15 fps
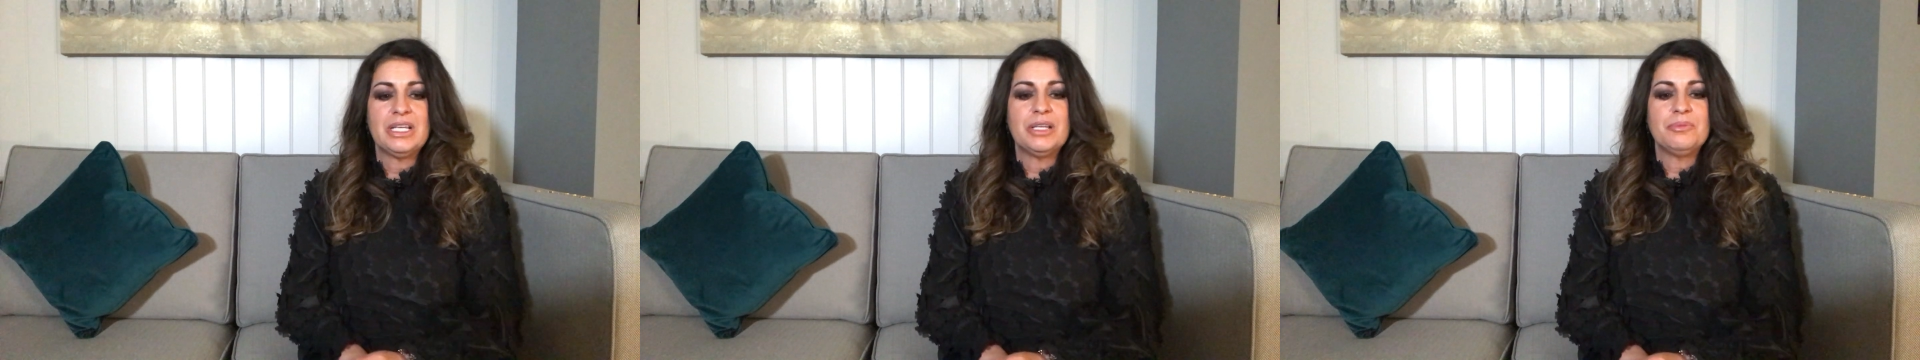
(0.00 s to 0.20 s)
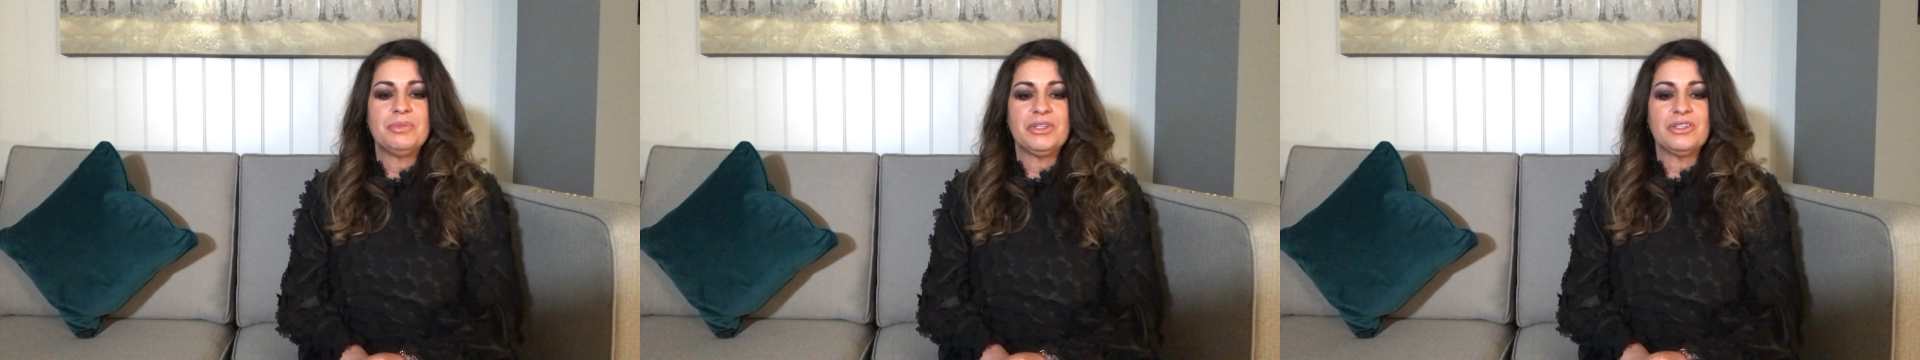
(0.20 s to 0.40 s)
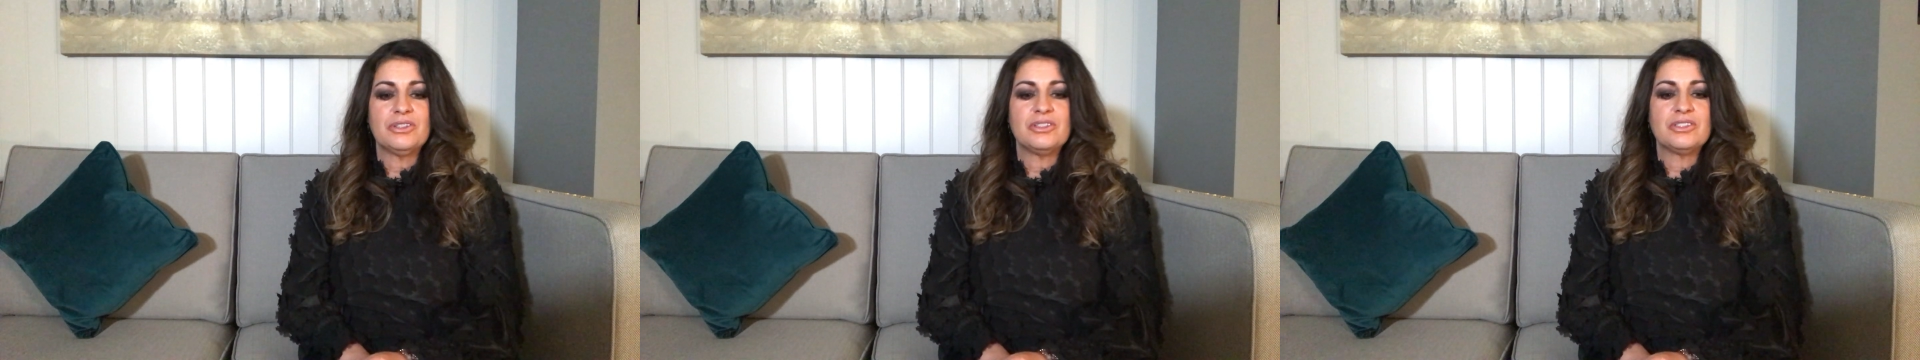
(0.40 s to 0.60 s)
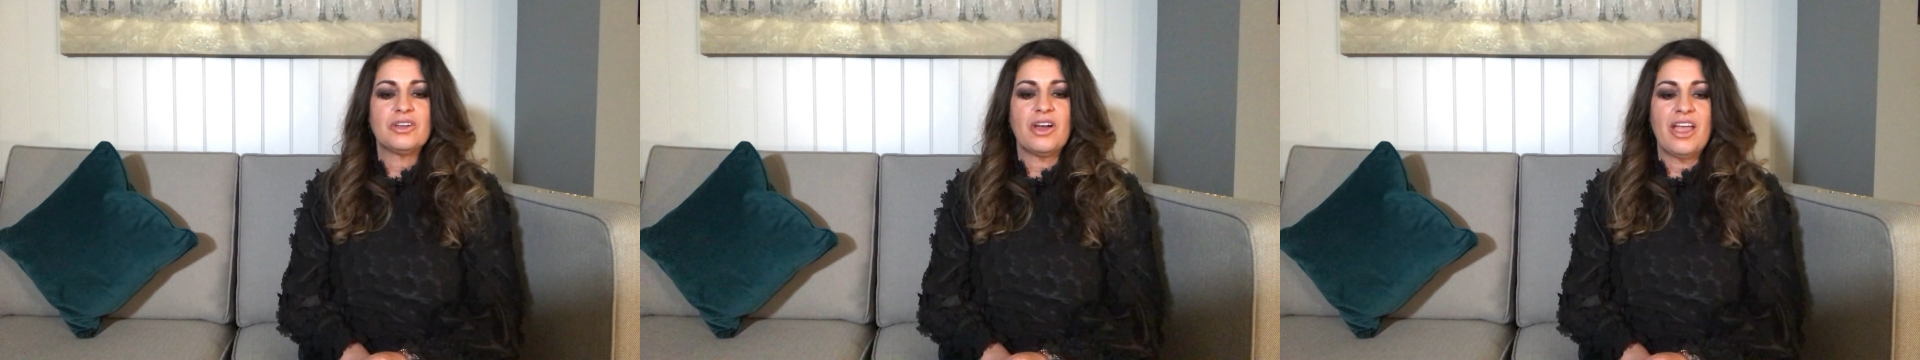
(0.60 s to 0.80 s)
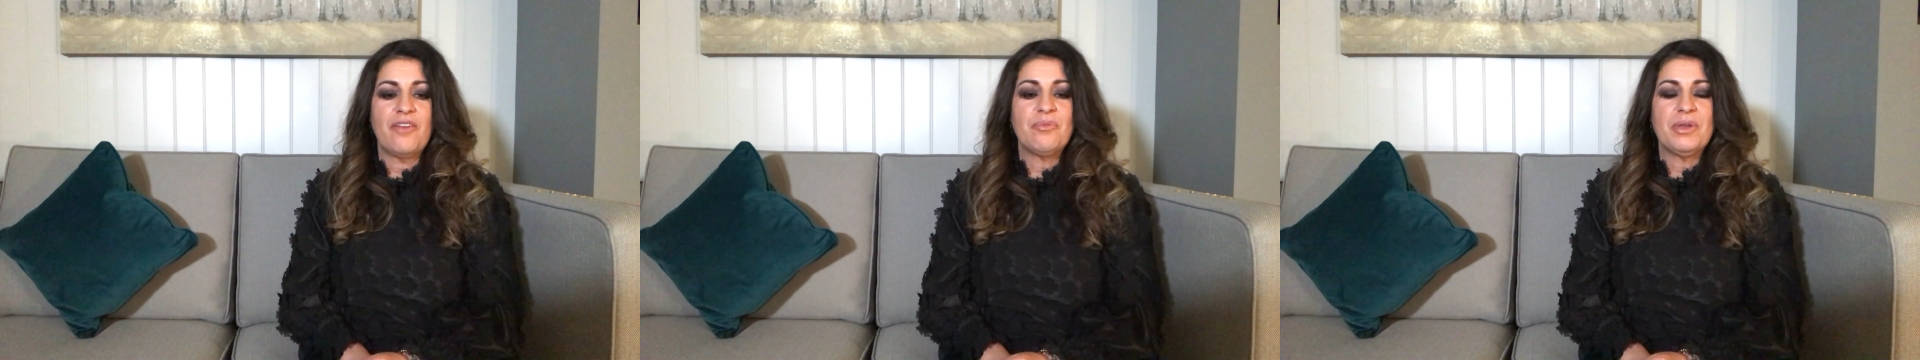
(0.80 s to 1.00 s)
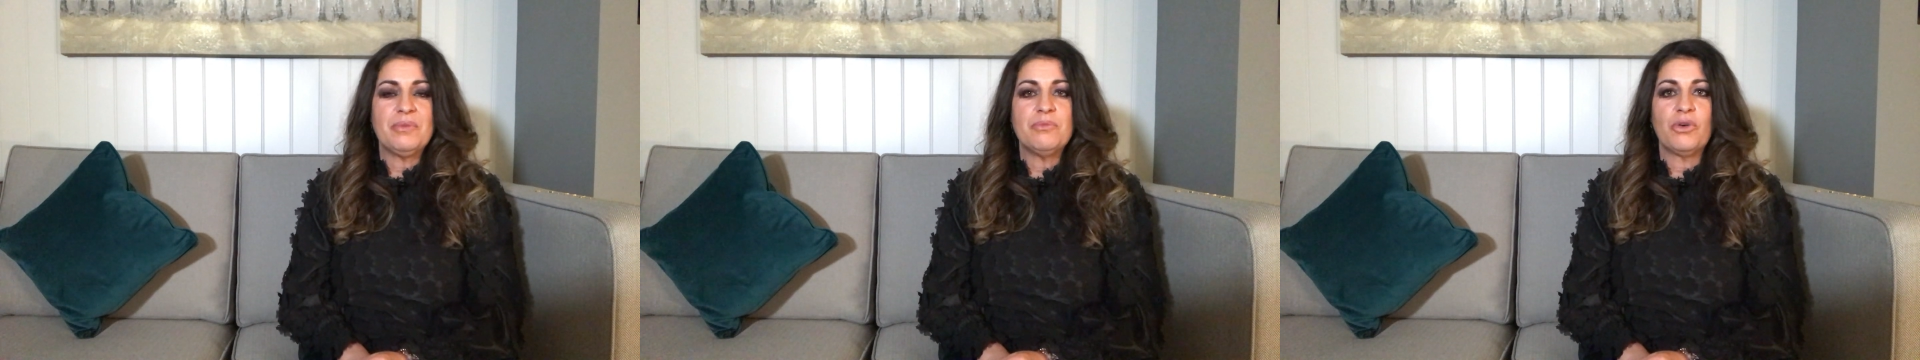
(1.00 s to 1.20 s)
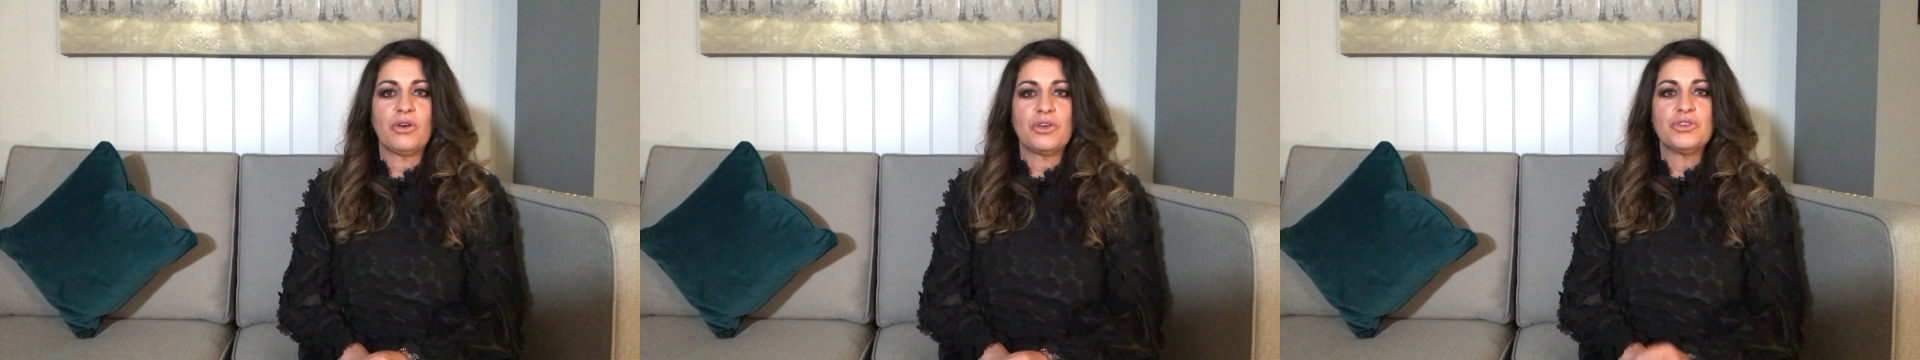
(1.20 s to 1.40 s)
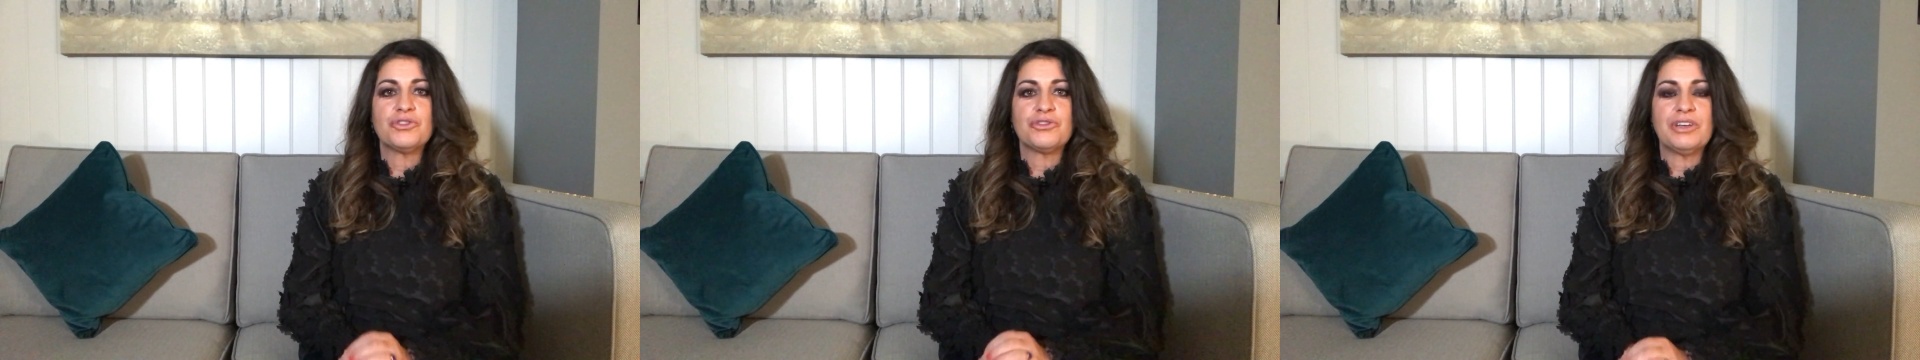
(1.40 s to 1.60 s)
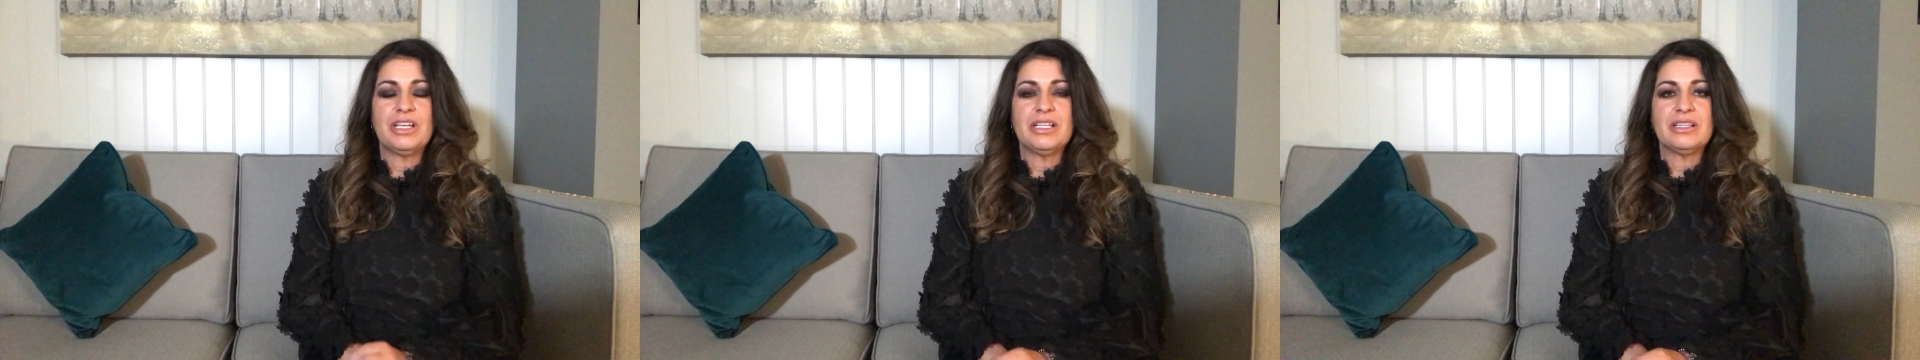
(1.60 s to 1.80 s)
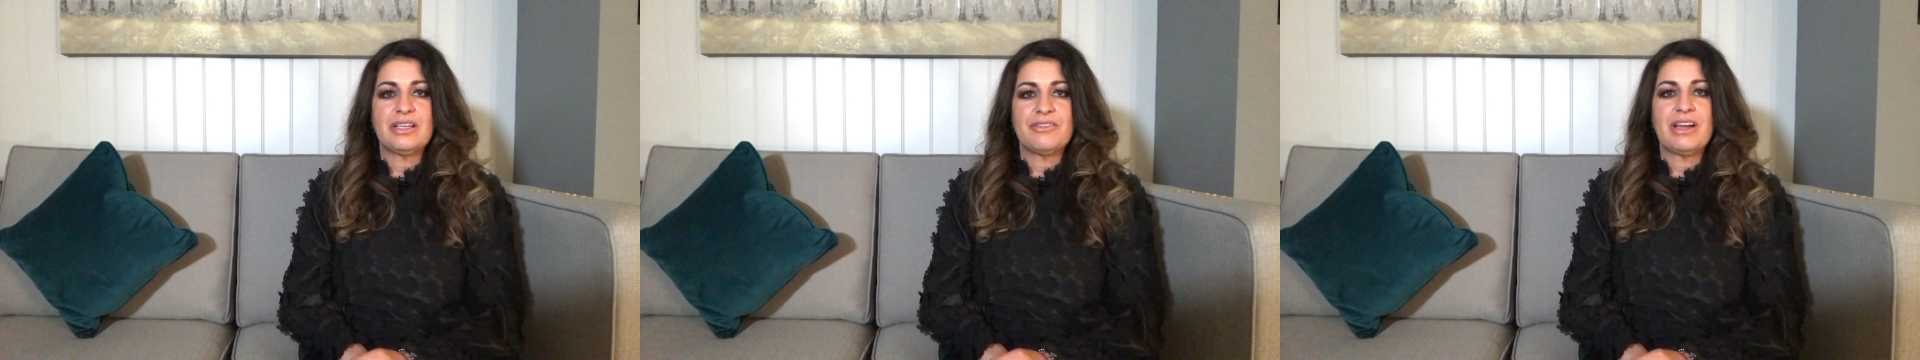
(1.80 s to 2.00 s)
because I have been
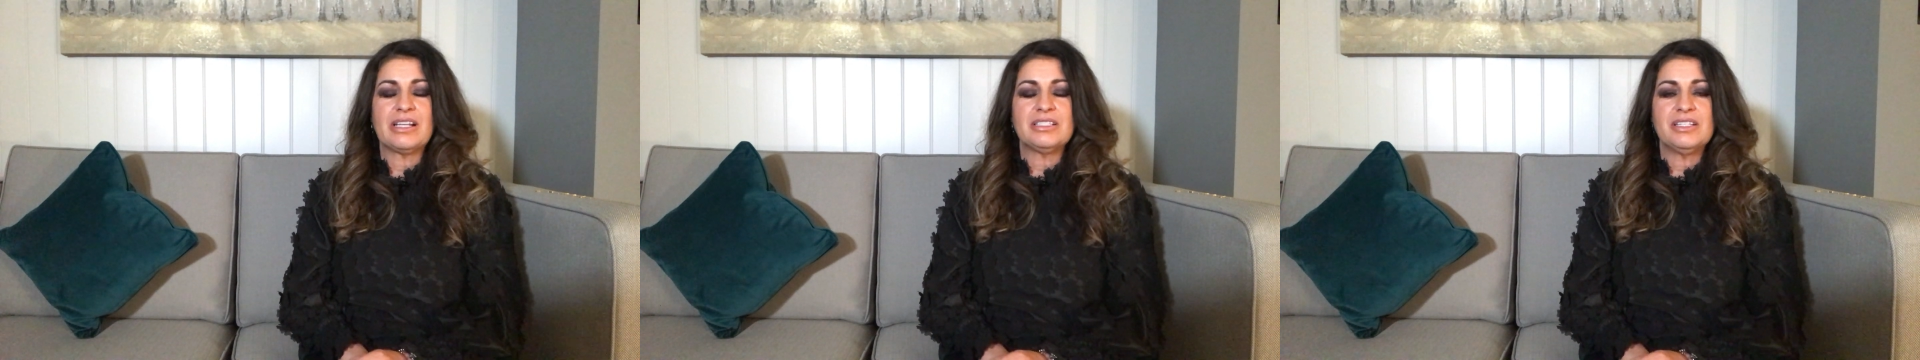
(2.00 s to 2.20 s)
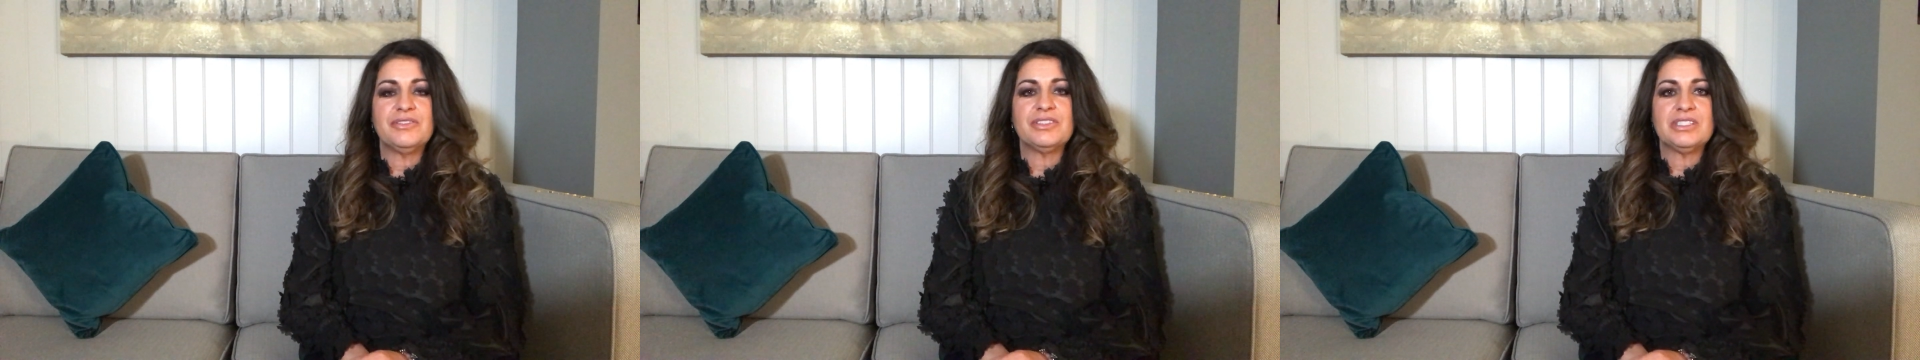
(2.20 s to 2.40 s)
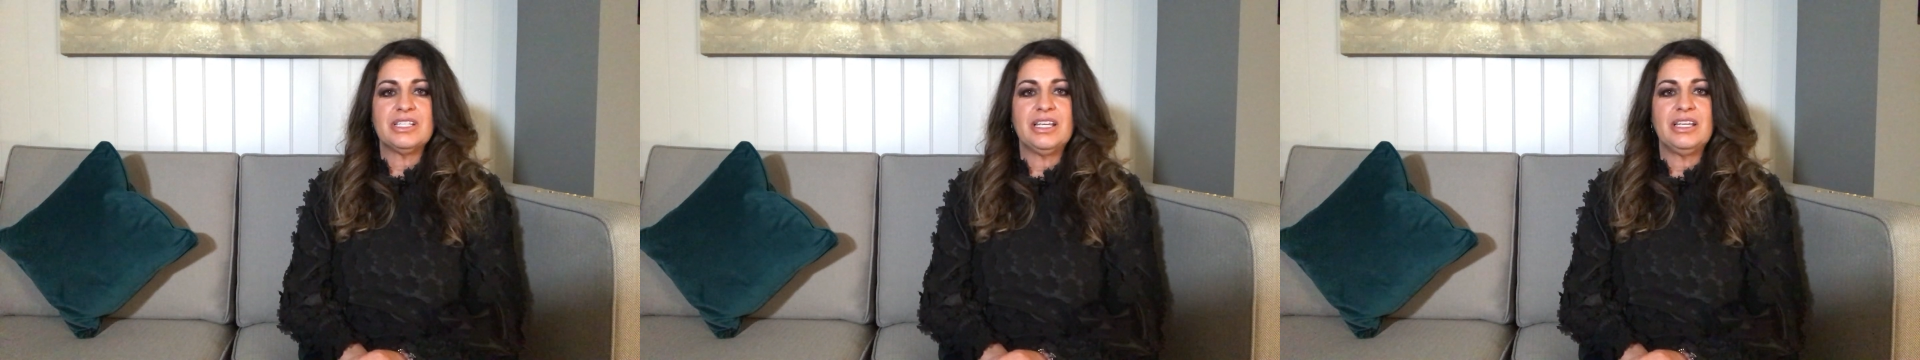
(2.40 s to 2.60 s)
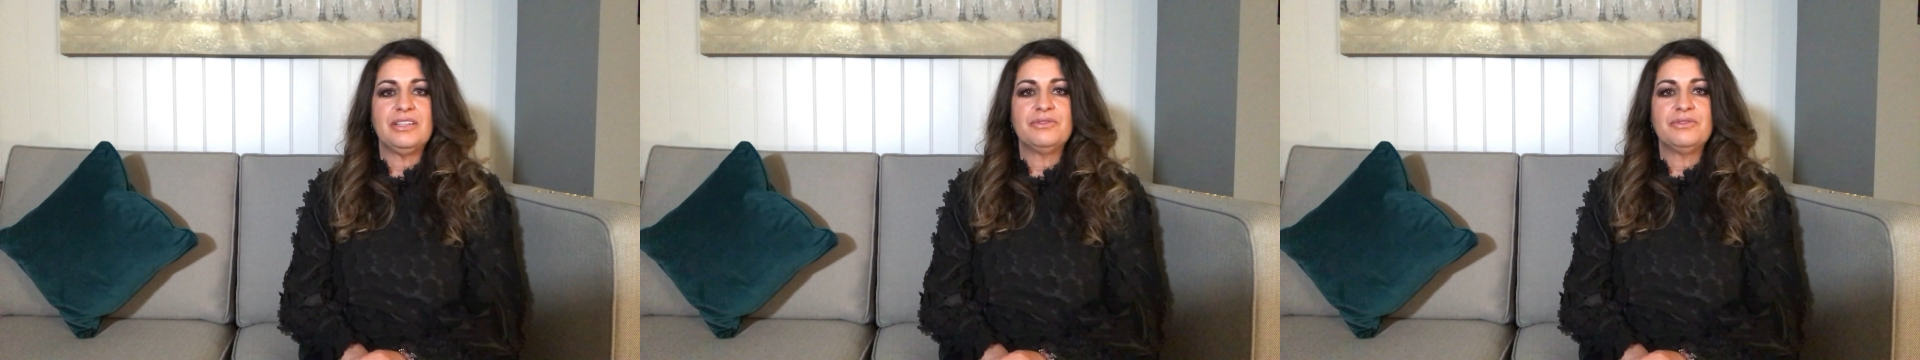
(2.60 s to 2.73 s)
monitoring their activity